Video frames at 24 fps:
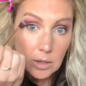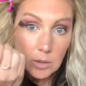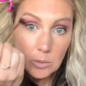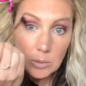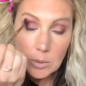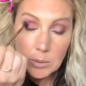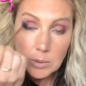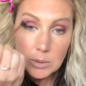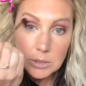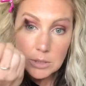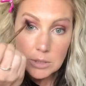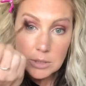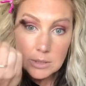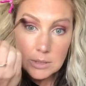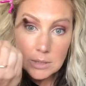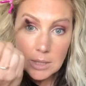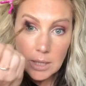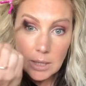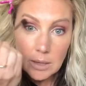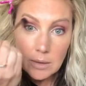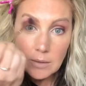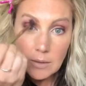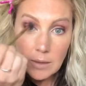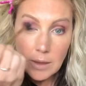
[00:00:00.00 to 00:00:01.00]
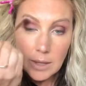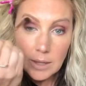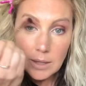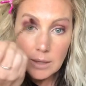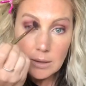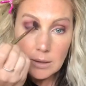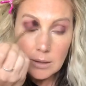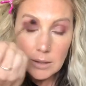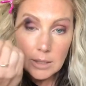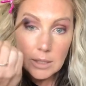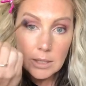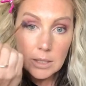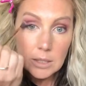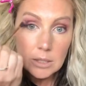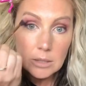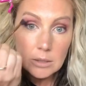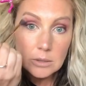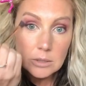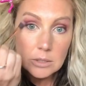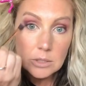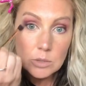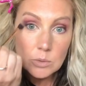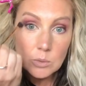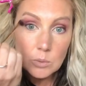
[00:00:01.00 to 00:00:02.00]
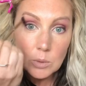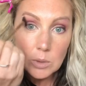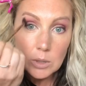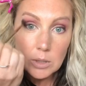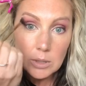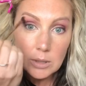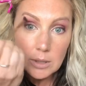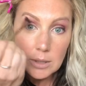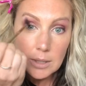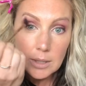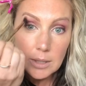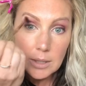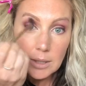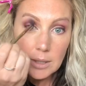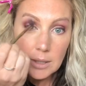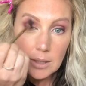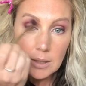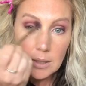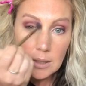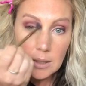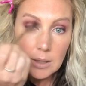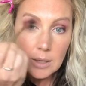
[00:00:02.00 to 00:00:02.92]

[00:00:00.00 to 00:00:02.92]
but we're just like lightly swirling,